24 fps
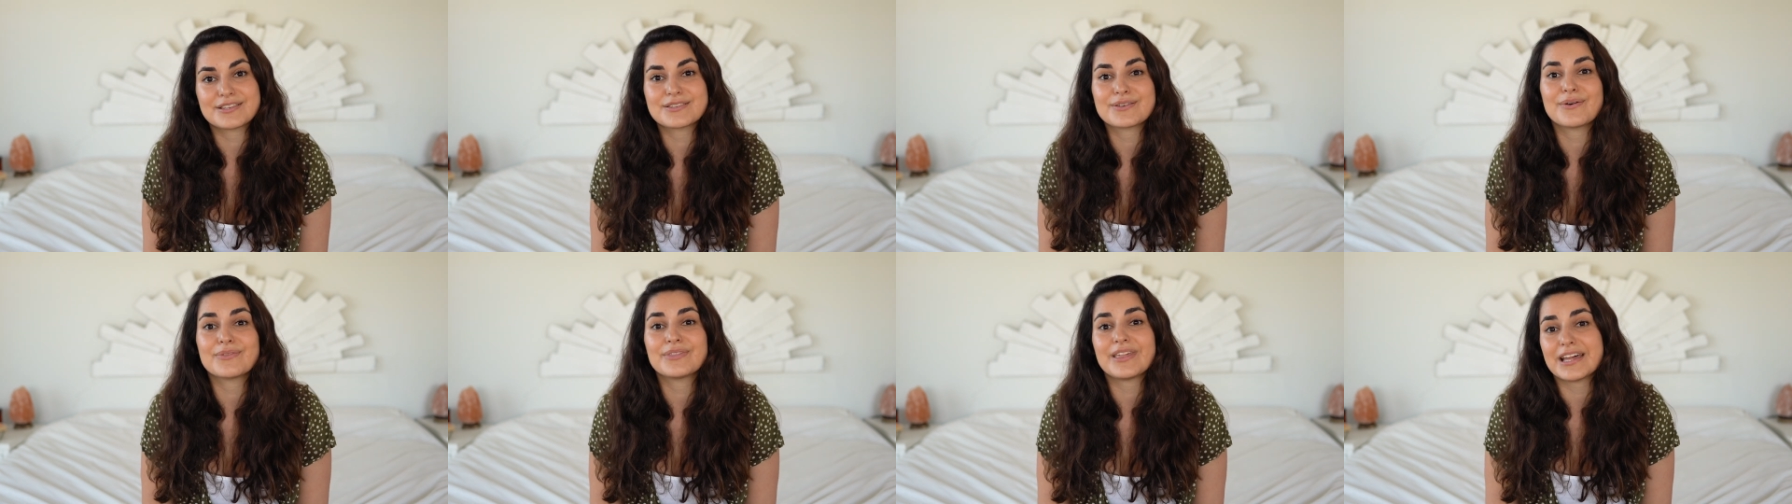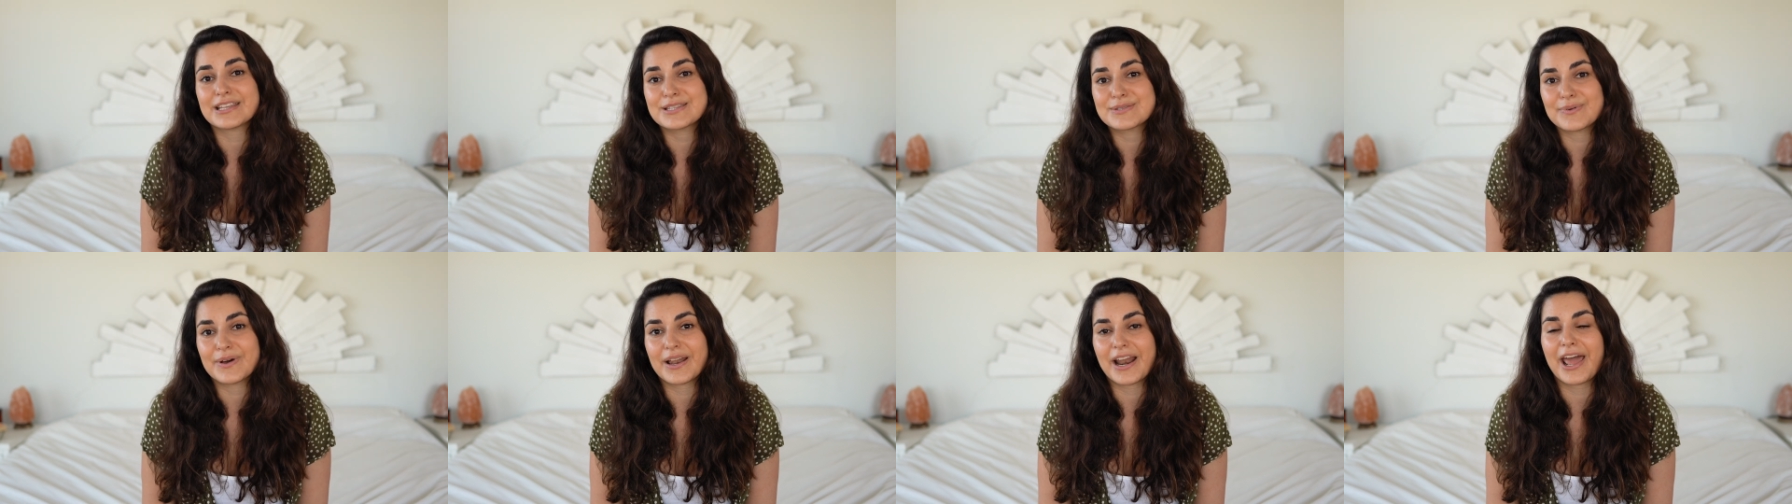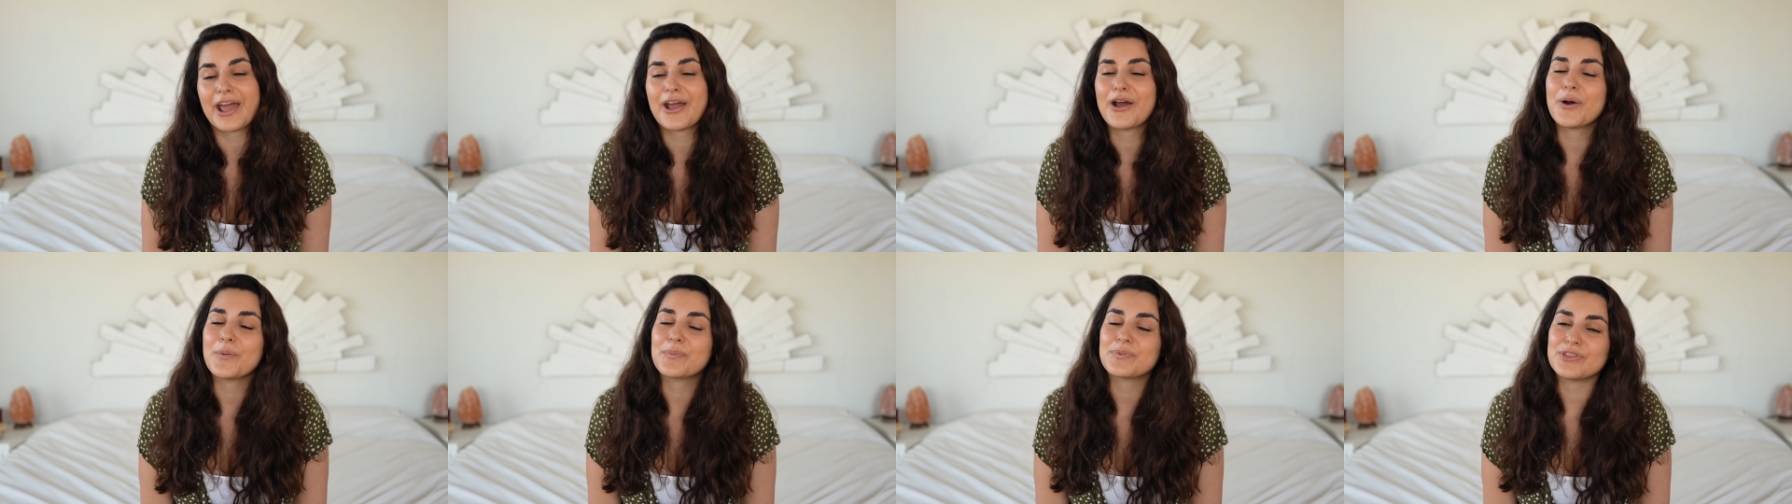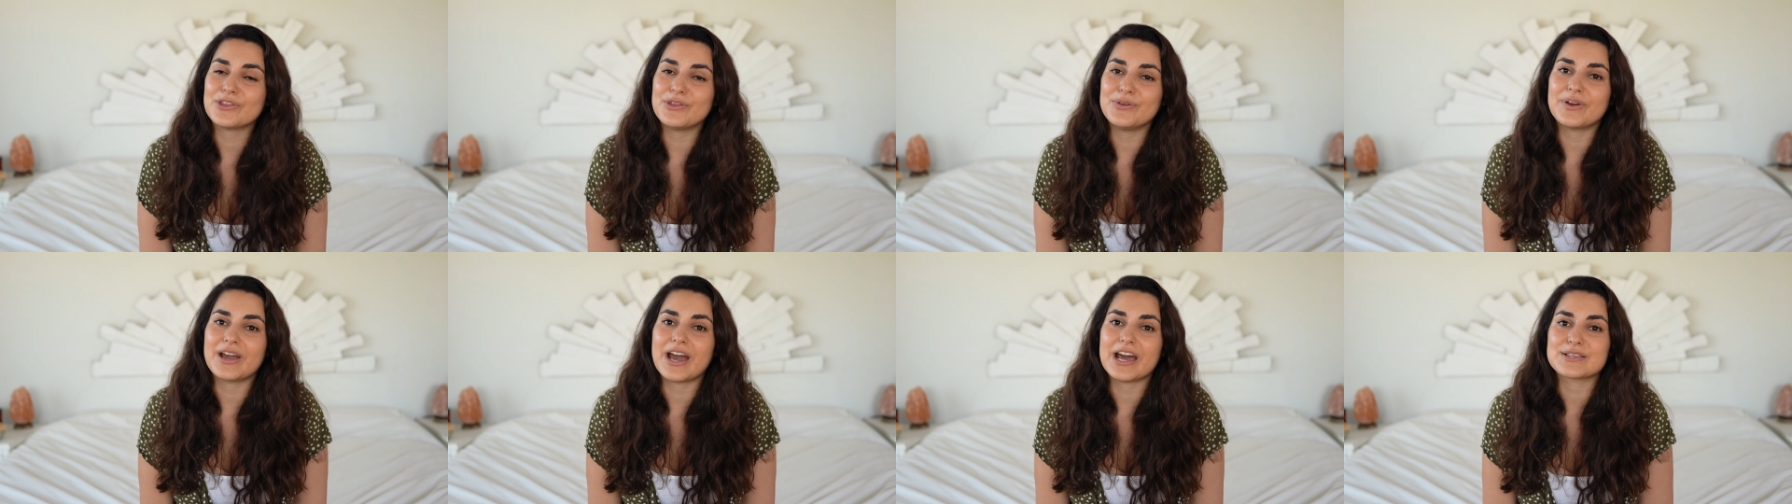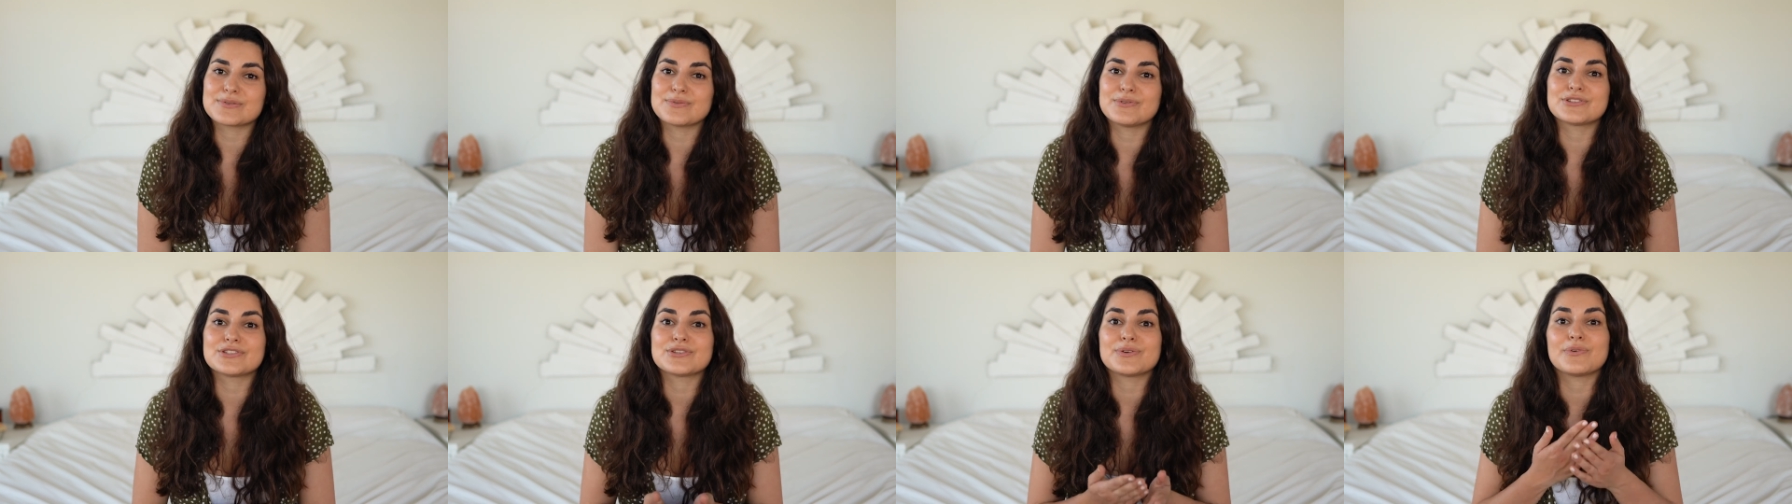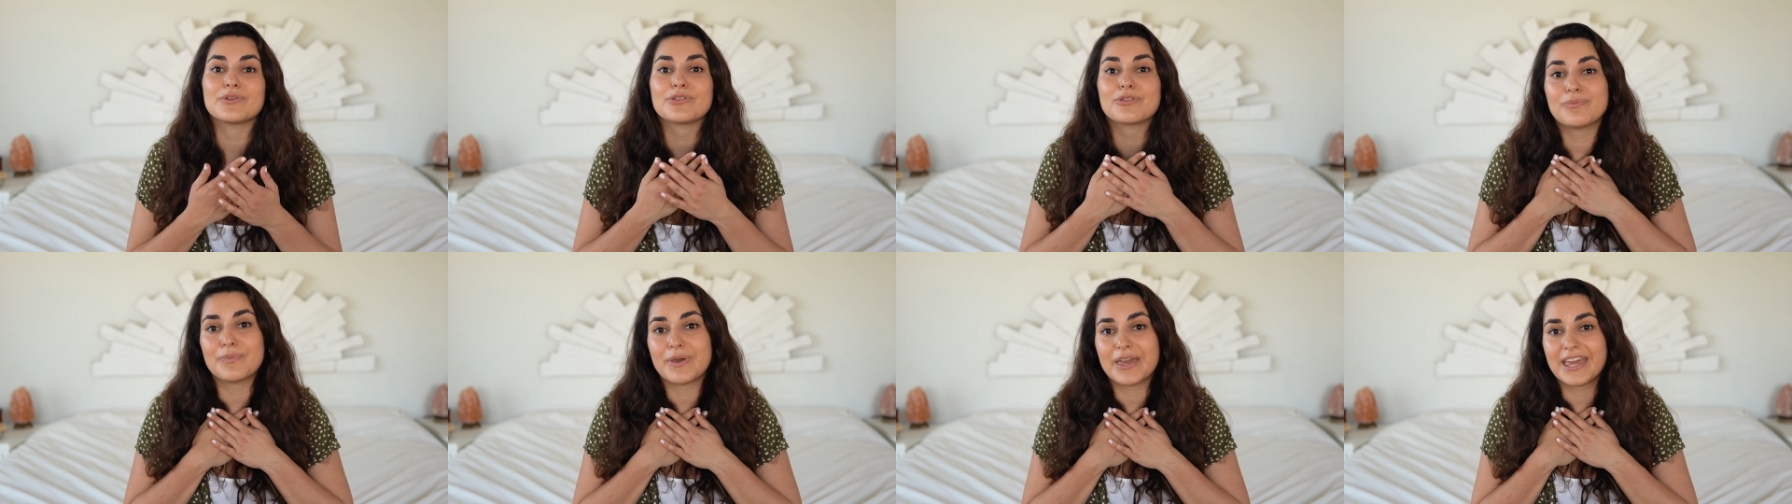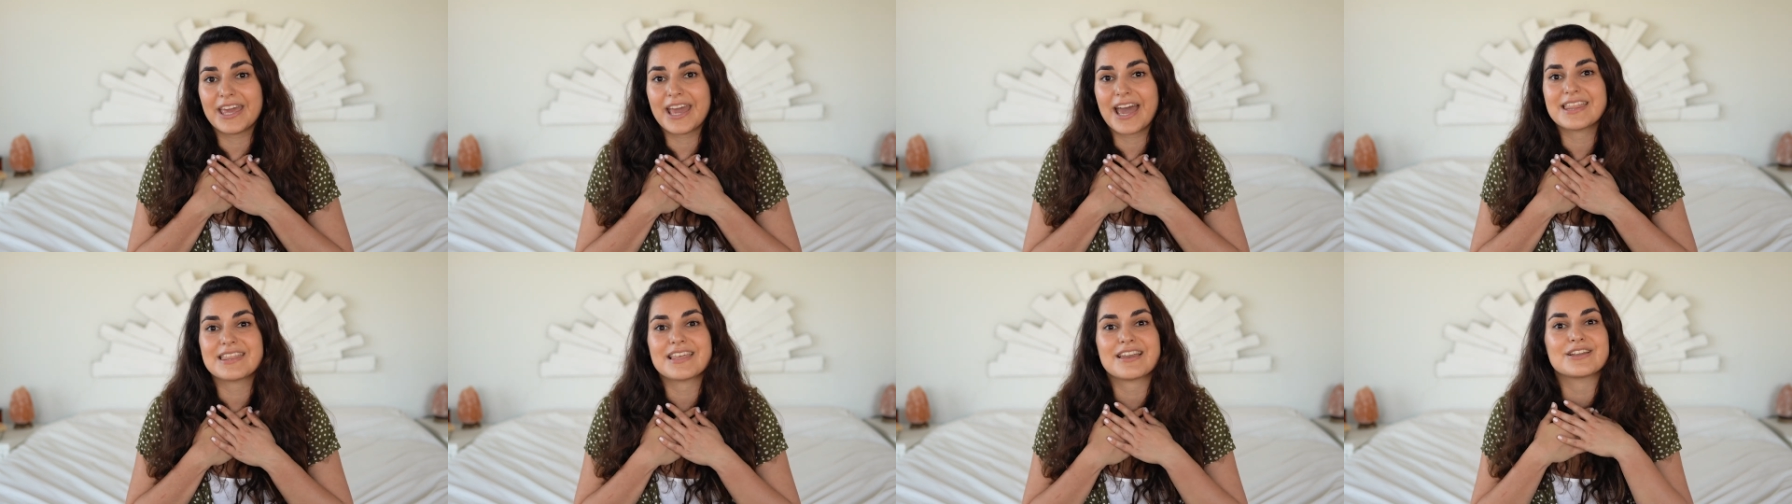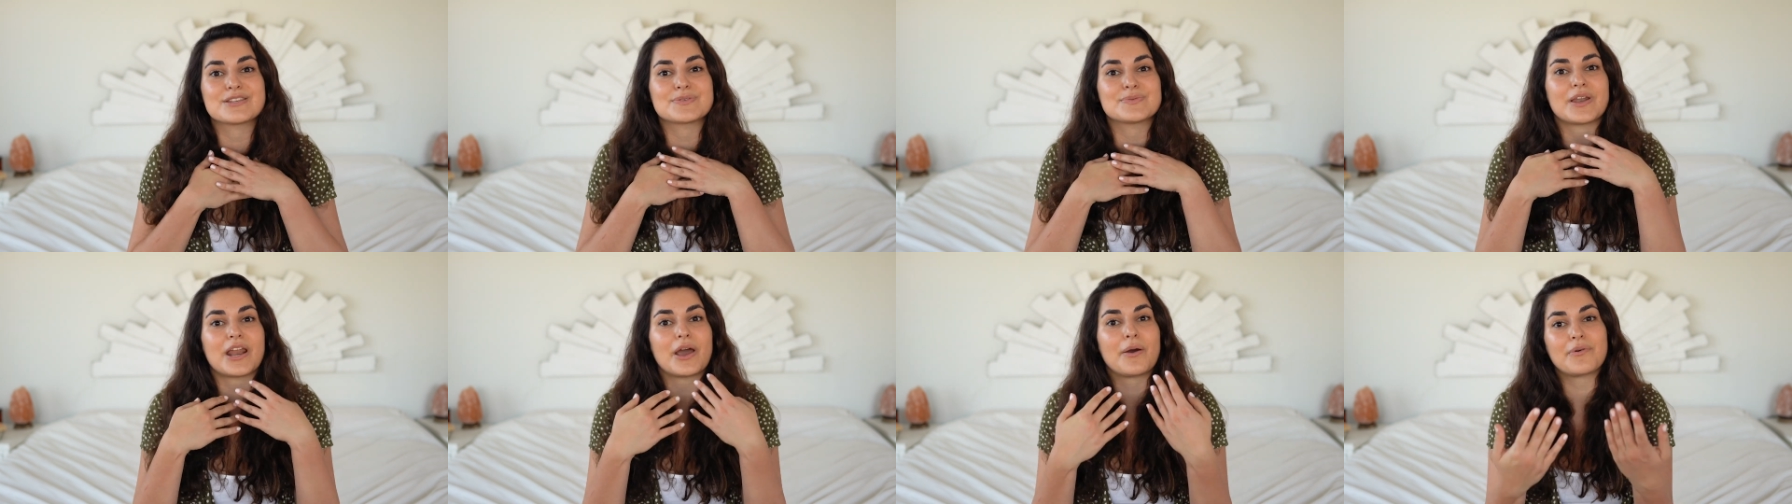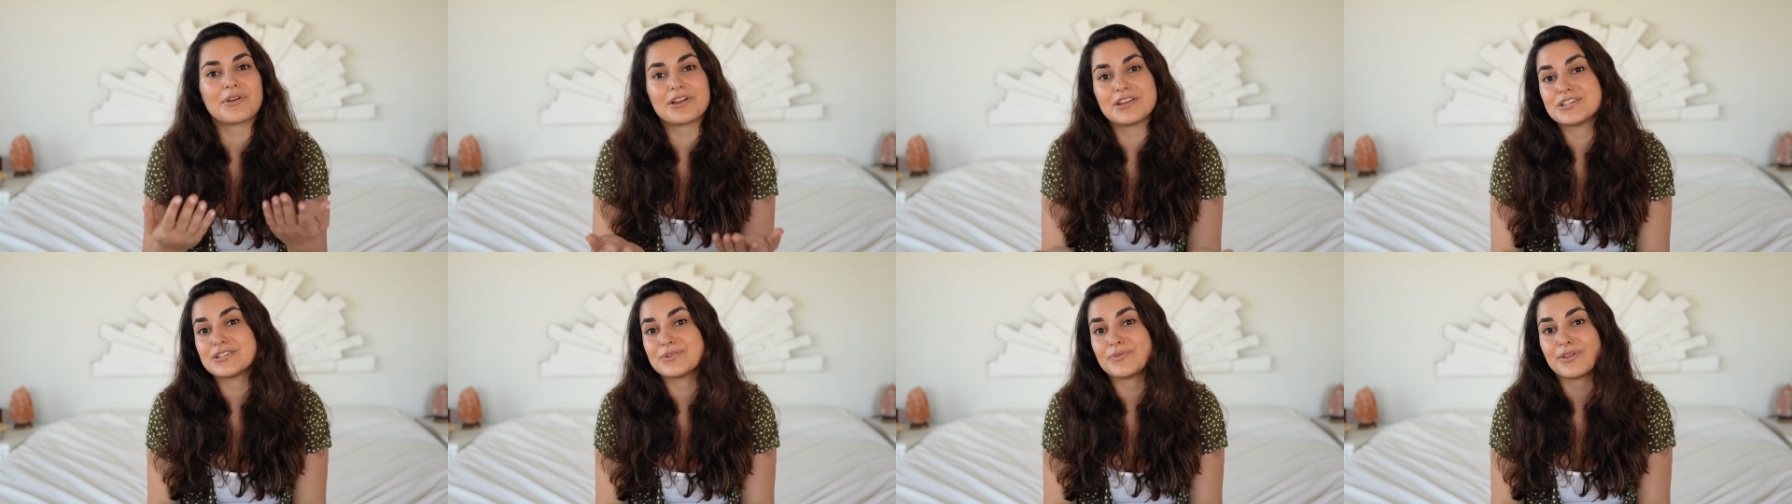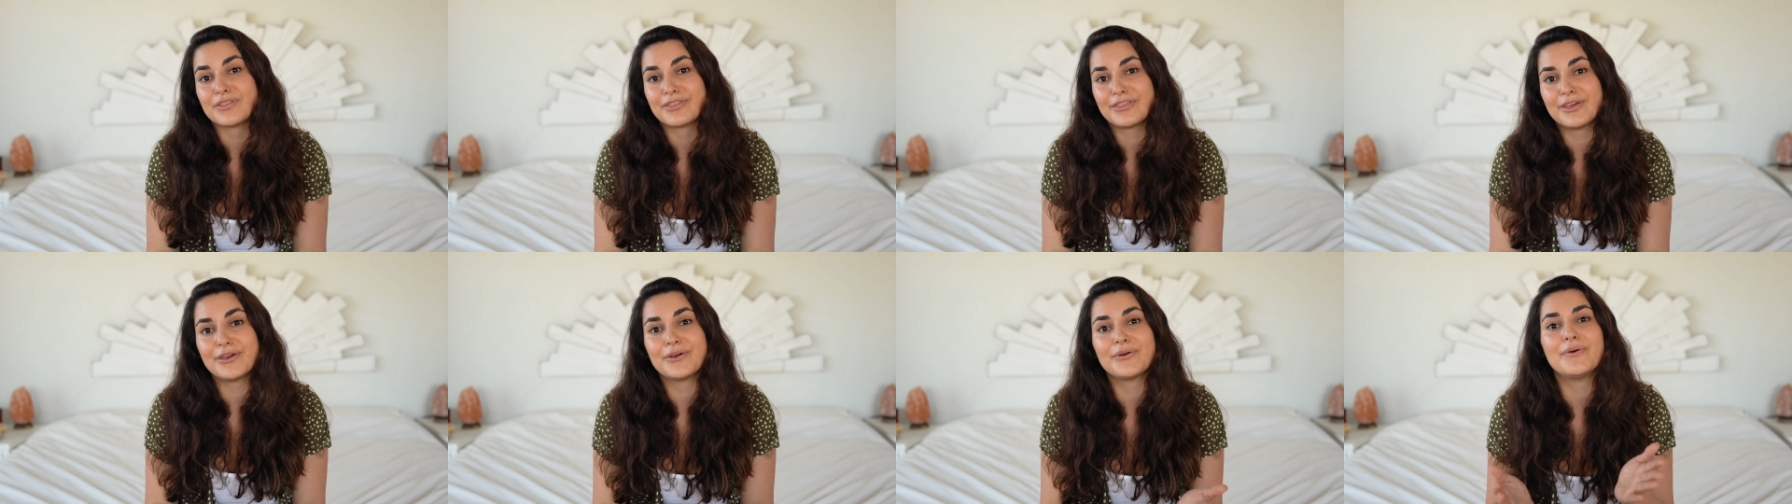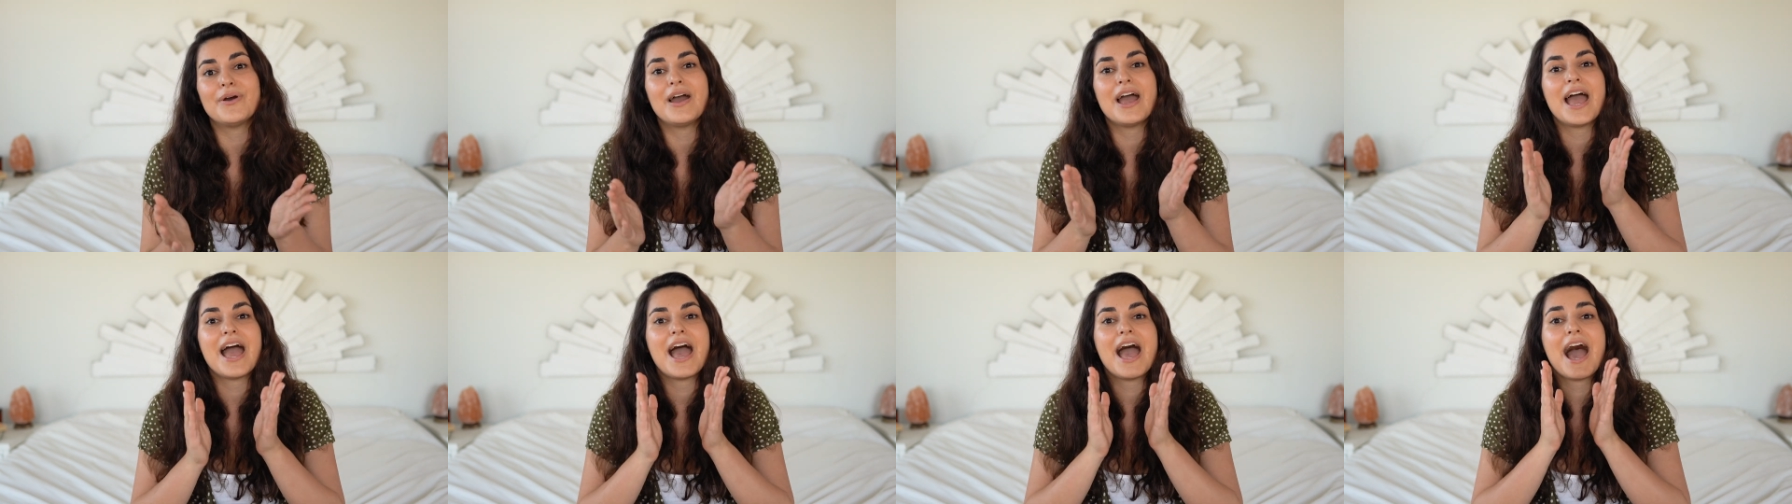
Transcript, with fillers: So that's what I hope that you guys will do with me, and that is what I want to do with you.